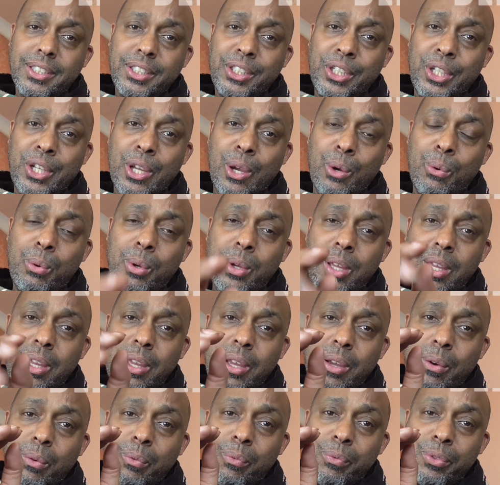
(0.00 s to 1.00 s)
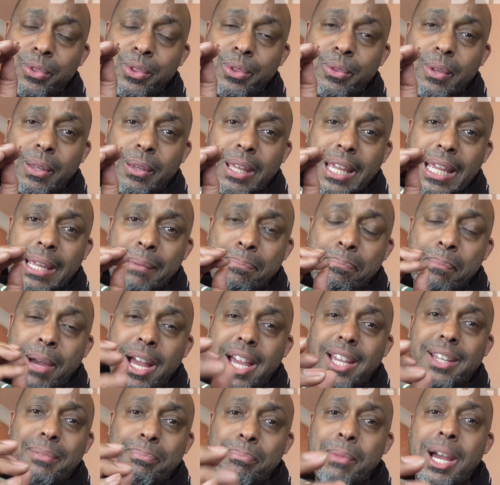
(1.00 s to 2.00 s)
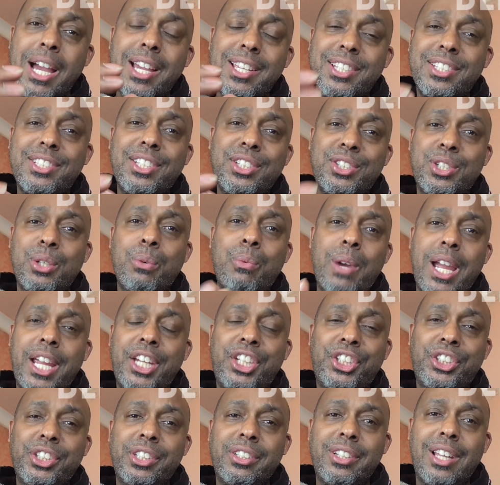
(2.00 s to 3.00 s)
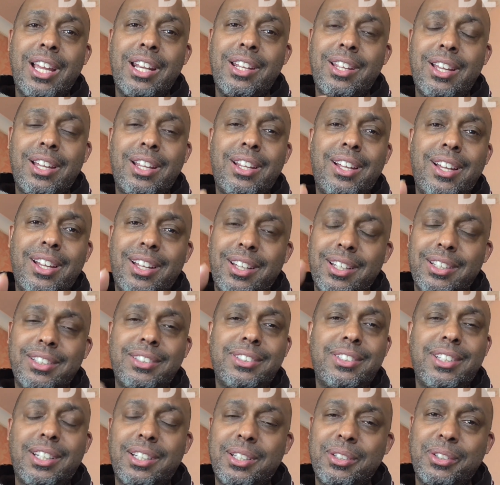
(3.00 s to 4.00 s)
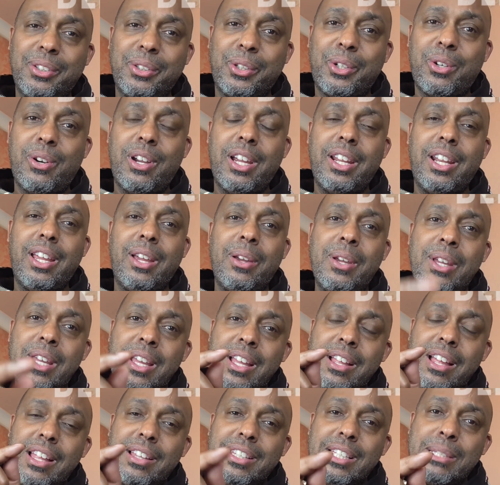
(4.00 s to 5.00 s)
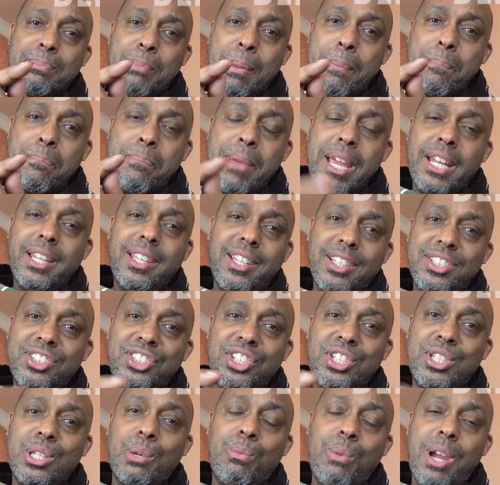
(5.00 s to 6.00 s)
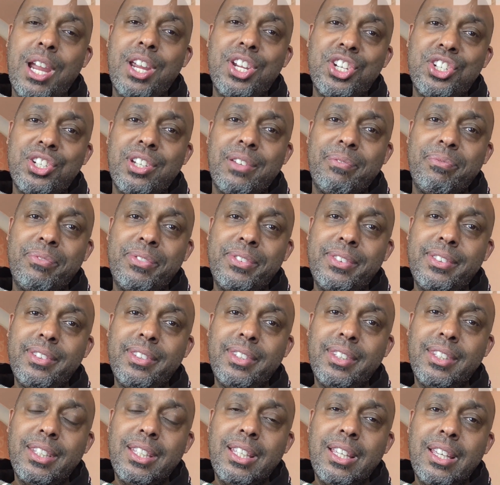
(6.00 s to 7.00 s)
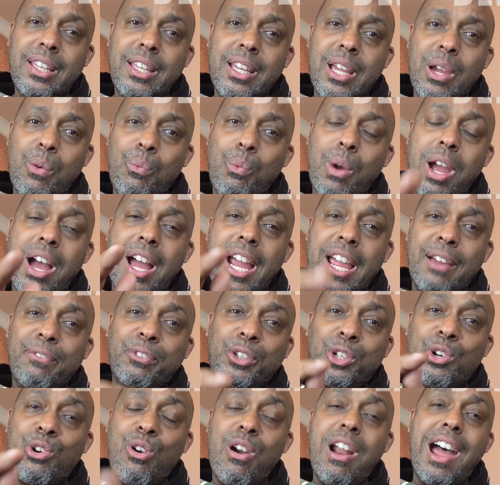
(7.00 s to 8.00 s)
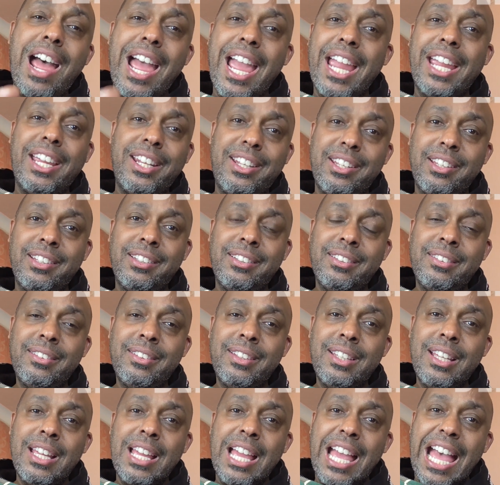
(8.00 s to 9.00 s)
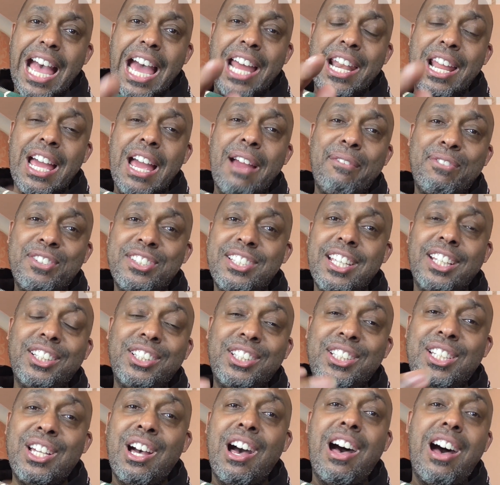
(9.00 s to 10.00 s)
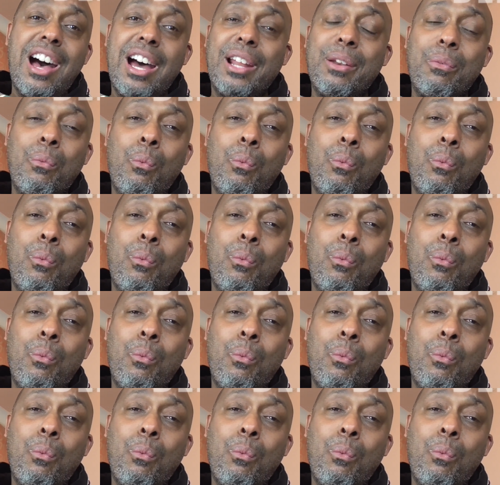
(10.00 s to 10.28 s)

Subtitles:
you know, in my situation. And I'm going to cry now. There's been many a situation where I have cried and I have said, God,